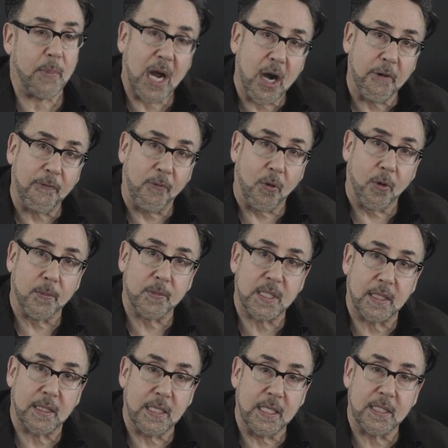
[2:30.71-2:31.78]
bar forms
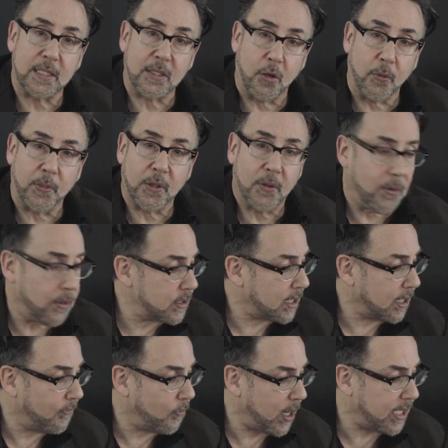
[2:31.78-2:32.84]
that these open chords
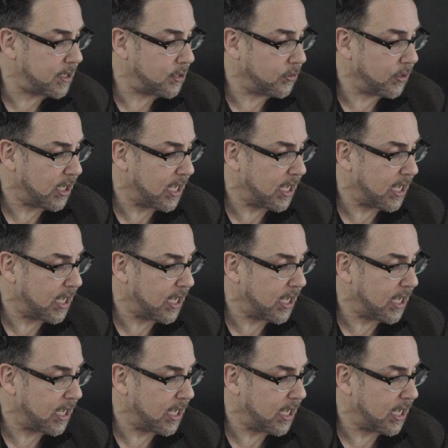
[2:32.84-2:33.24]
give way to.